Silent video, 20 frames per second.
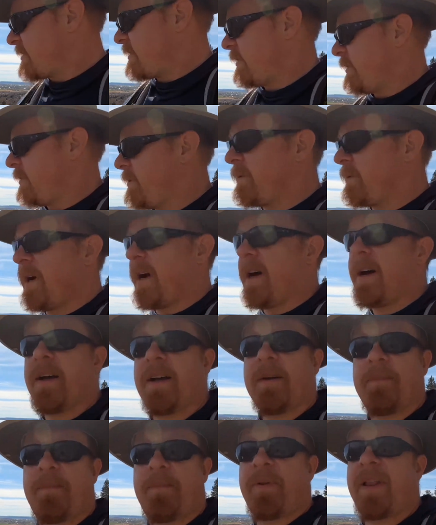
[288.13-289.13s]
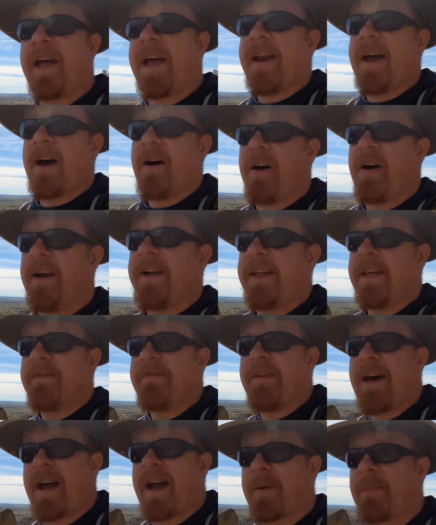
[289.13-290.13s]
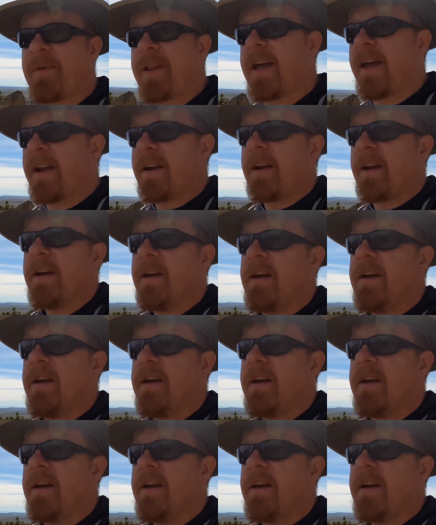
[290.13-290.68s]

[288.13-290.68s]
to plan out an evac plan.